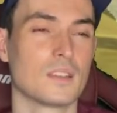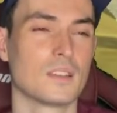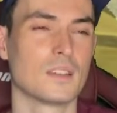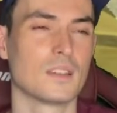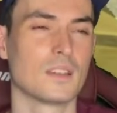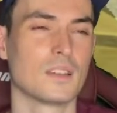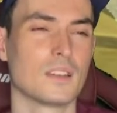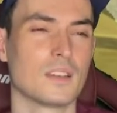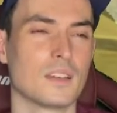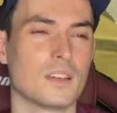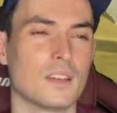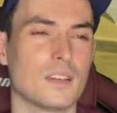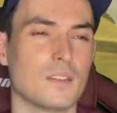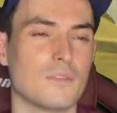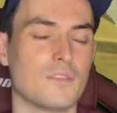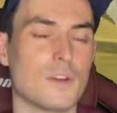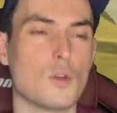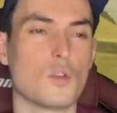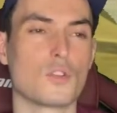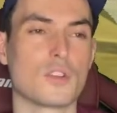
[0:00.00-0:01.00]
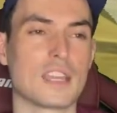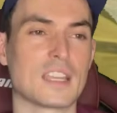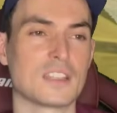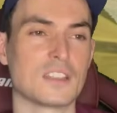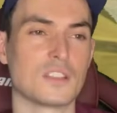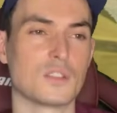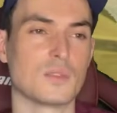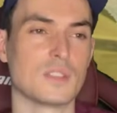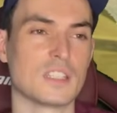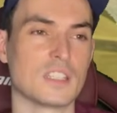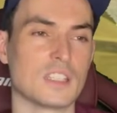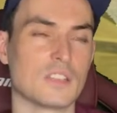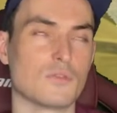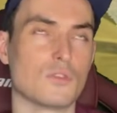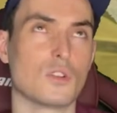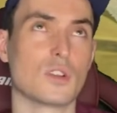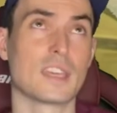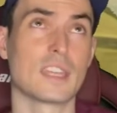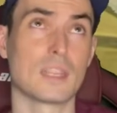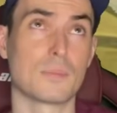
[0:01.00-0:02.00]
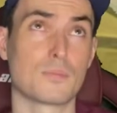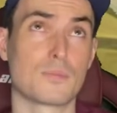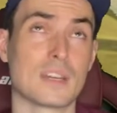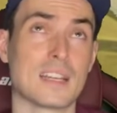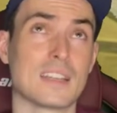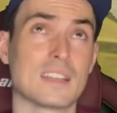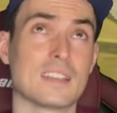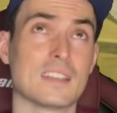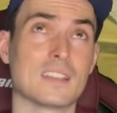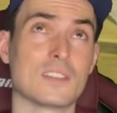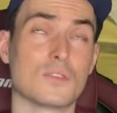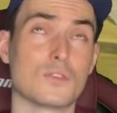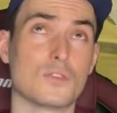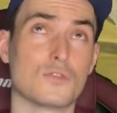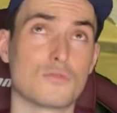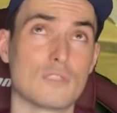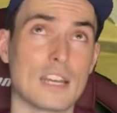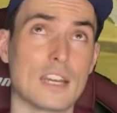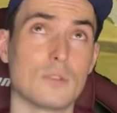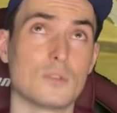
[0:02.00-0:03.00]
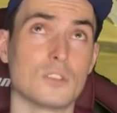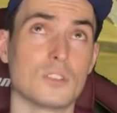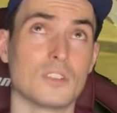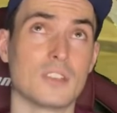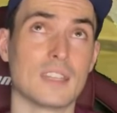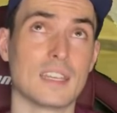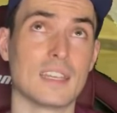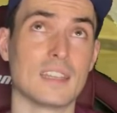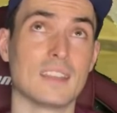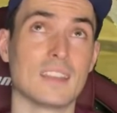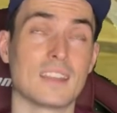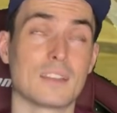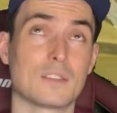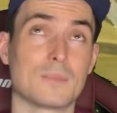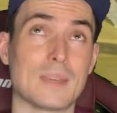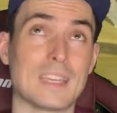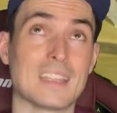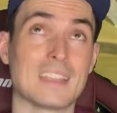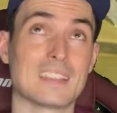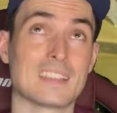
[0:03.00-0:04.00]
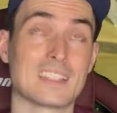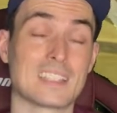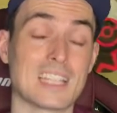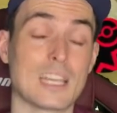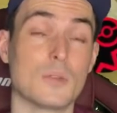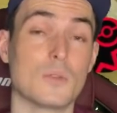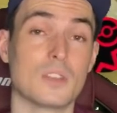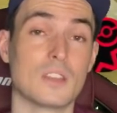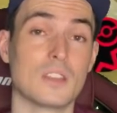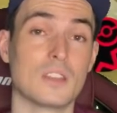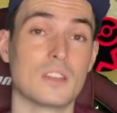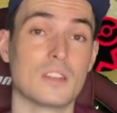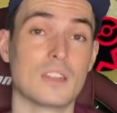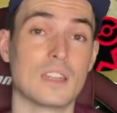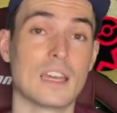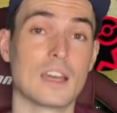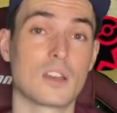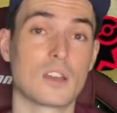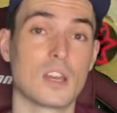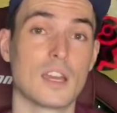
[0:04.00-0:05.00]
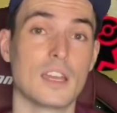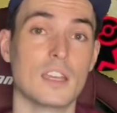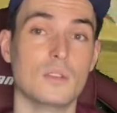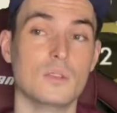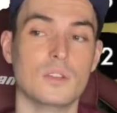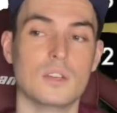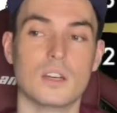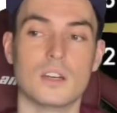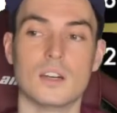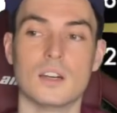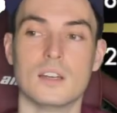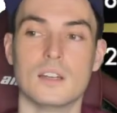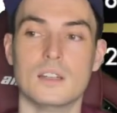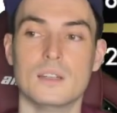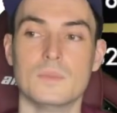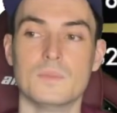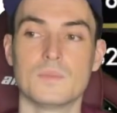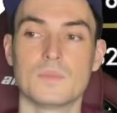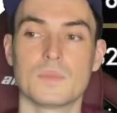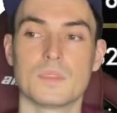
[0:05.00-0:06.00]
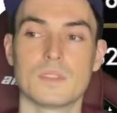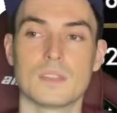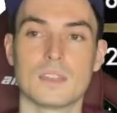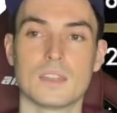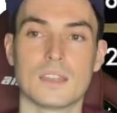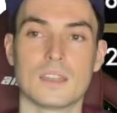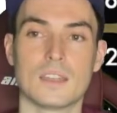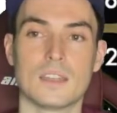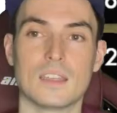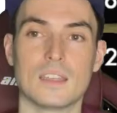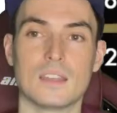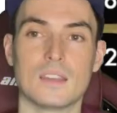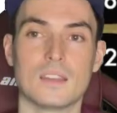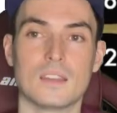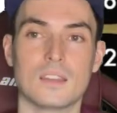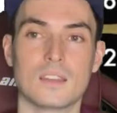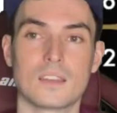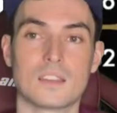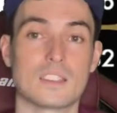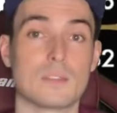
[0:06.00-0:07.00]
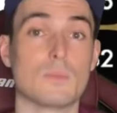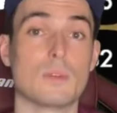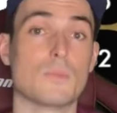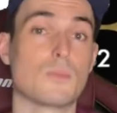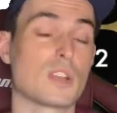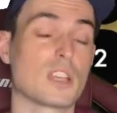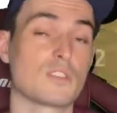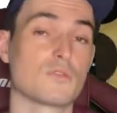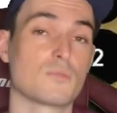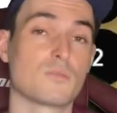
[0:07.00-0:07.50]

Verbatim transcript: uh, Volt Crash into Incineroar, get the Paralysis on Groudon then, to make it slower than, than our Kyogre. And then, because then we pressure,